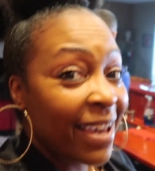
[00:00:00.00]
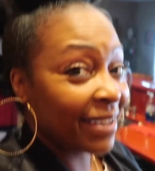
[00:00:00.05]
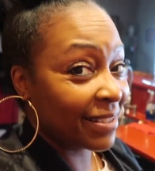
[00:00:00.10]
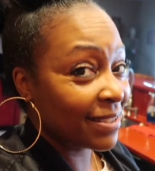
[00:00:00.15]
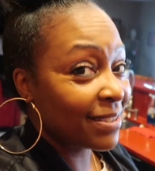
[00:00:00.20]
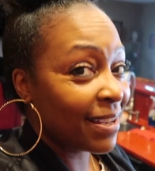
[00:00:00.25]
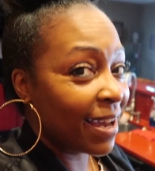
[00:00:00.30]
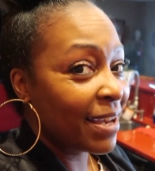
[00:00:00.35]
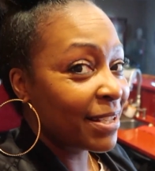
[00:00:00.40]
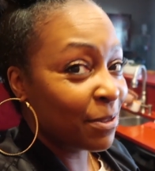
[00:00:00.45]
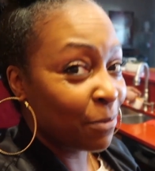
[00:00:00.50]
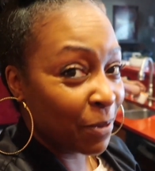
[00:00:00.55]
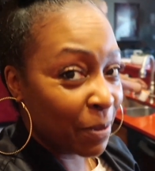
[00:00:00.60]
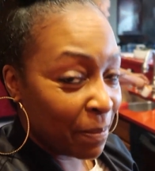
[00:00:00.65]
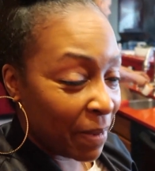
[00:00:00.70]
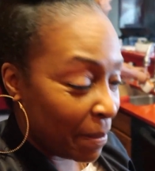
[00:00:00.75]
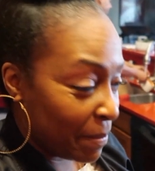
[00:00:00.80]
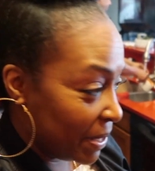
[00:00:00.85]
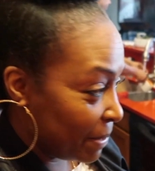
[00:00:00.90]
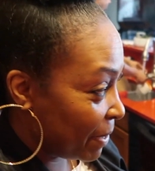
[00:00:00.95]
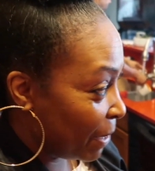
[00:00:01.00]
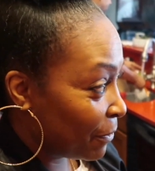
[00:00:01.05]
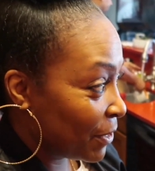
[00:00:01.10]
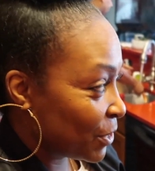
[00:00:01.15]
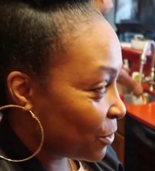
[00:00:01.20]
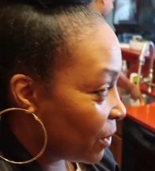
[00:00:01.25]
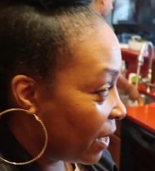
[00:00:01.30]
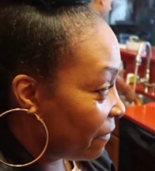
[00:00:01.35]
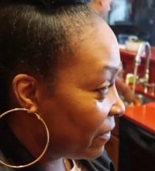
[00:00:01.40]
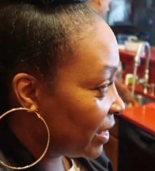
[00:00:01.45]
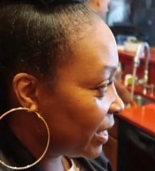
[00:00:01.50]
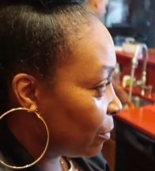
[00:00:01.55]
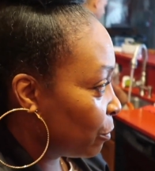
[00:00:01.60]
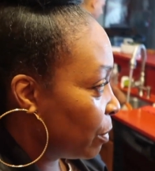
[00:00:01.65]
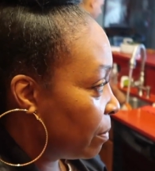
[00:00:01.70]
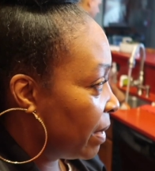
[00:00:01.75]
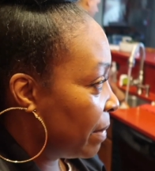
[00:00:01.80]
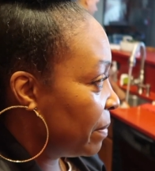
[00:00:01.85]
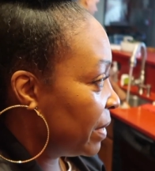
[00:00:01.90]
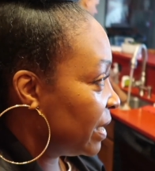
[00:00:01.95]
exercising with my baby. I want to do everything
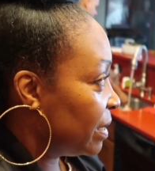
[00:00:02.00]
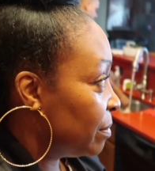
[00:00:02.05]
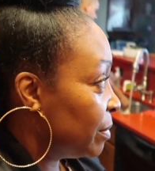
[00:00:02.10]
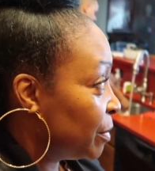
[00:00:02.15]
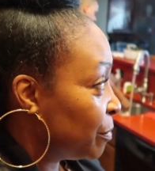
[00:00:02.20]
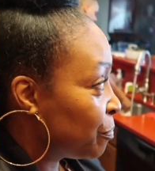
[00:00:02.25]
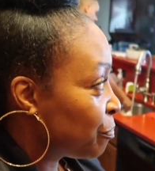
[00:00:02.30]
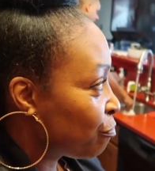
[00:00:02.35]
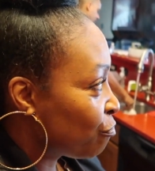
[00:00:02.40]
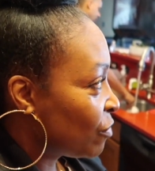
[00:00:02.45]
with my baby.